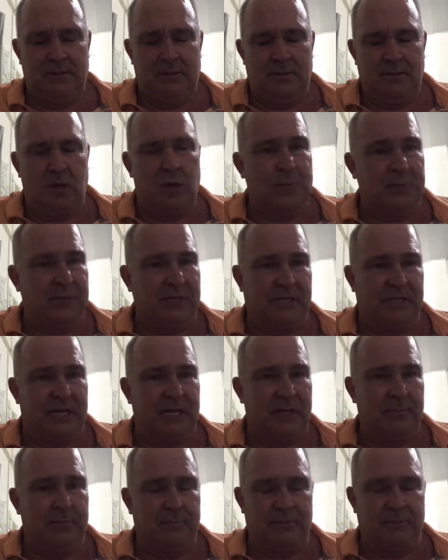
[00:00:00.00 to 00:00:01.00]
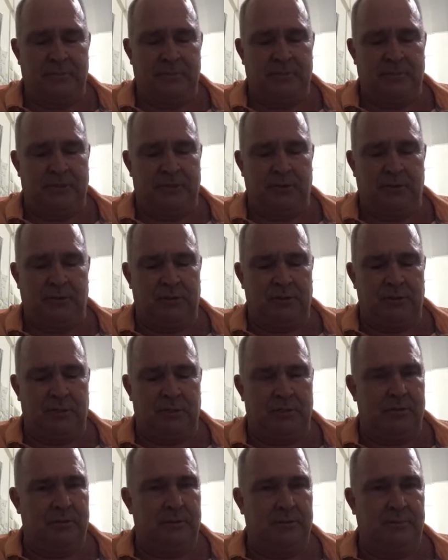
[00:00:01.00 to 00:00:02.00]
Open it up, do your
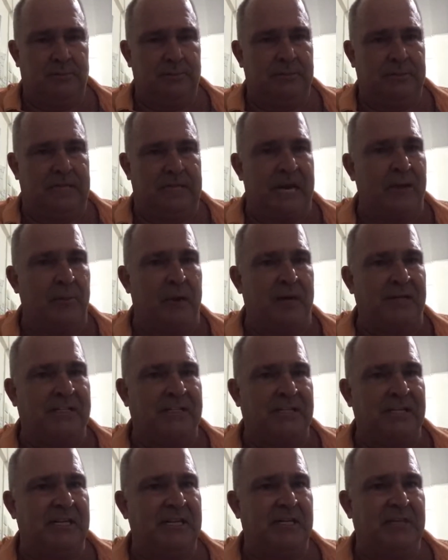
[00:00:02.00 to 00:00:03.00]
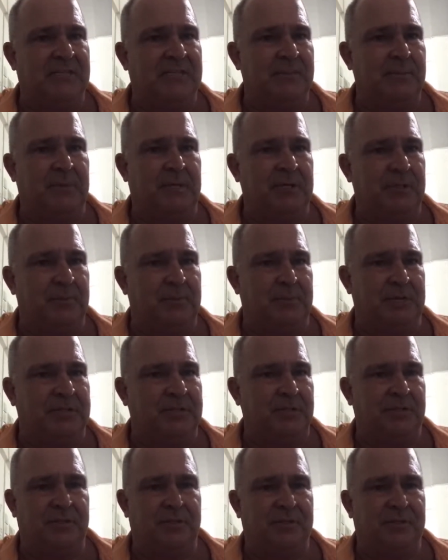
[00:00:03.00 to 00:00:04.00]
little KYC, submit your
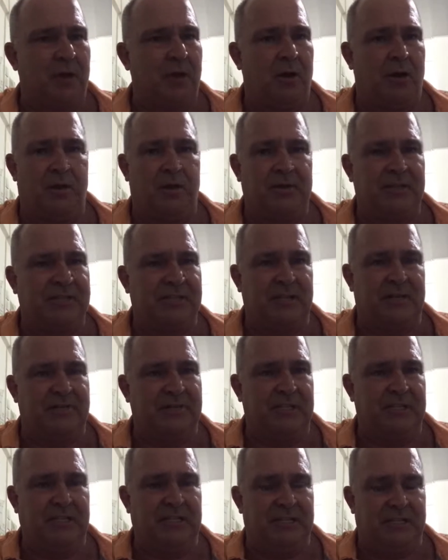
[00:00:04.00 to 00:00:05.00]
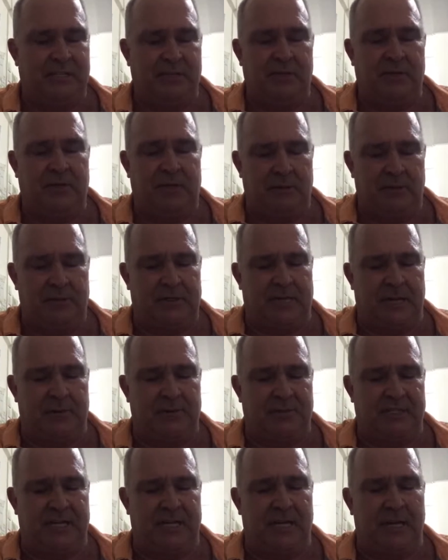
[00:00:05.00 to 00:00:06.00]
pictures, all the stuff you need to do, get your
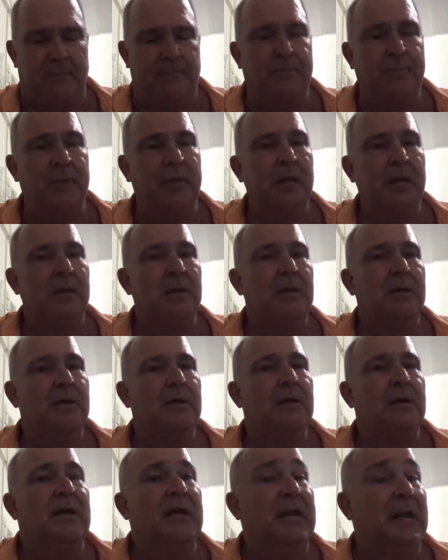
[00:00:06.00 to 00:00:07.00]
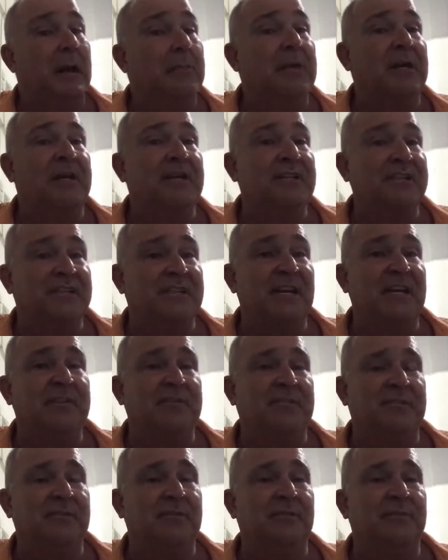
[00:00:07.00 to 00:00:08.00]
account set up. And I'm going to
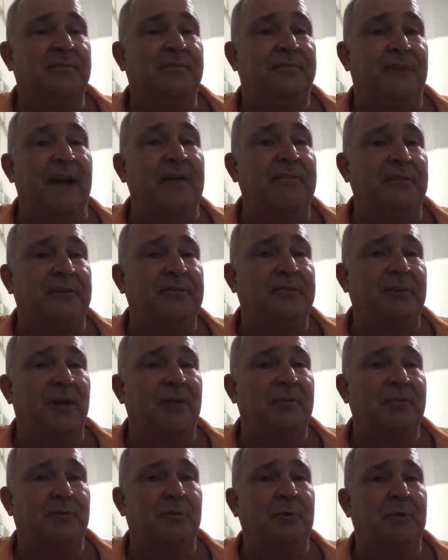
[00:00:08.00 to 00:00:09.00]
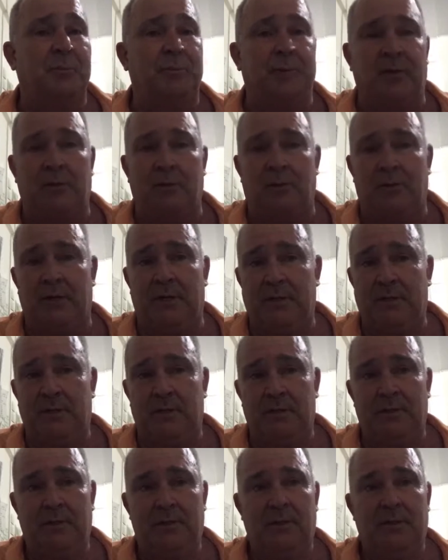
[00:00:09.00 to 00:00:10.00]
send you $500 worth of Bitcoin.
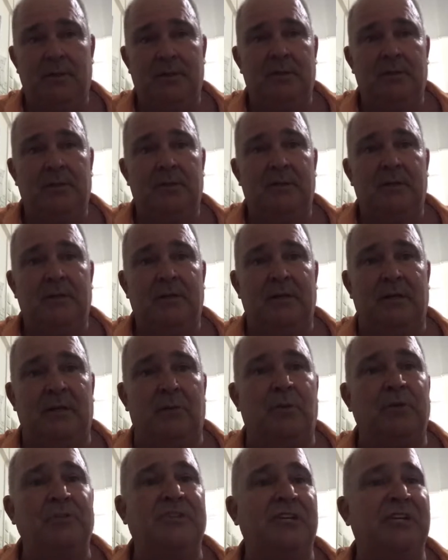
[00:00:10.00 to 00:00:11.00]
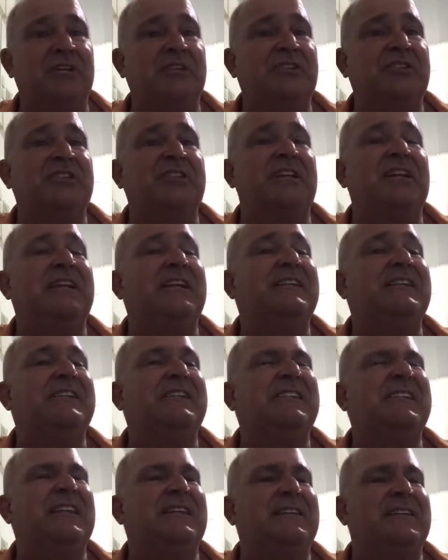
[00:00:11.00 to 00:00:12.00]
And I want you to just let it
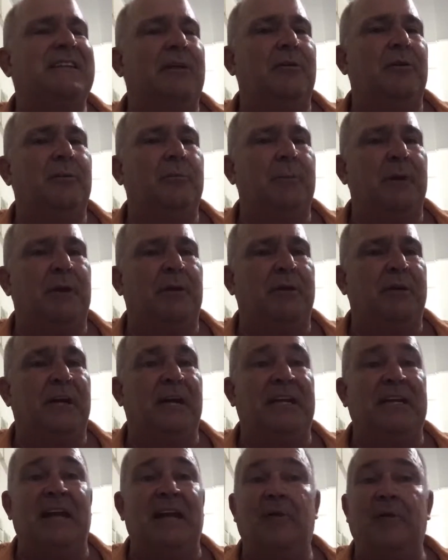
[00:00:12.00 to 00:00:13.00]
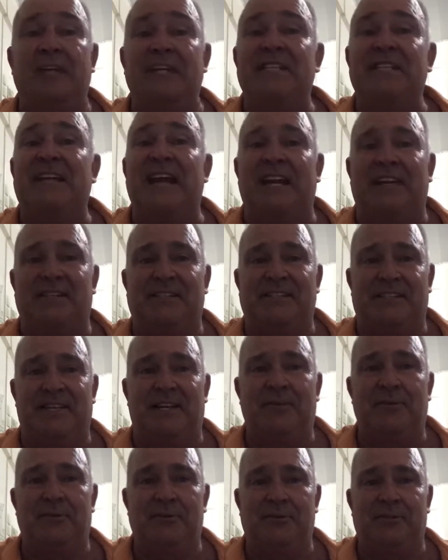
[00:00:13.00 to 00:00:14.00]
sit there and marinate. Now, he's got a
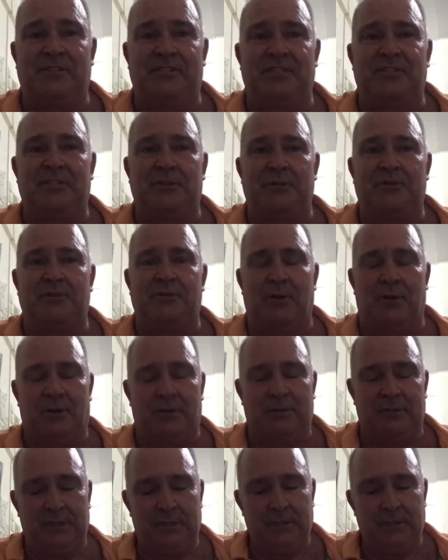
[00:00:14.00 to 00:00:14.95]
son who's 6 years old.